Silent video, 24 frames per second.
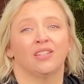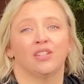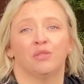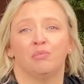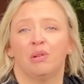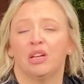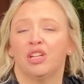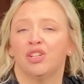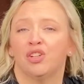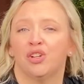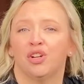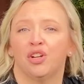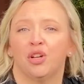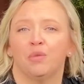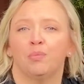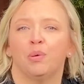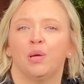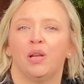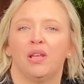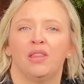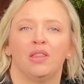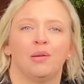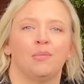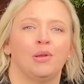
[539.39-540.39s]
So make sure you're
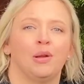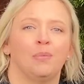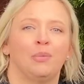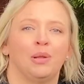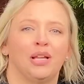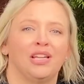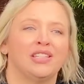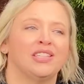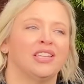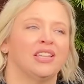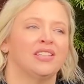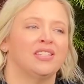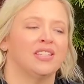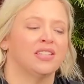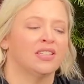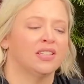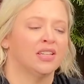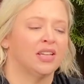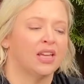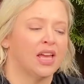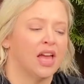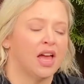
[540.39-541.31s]
putting them in a place that doesn't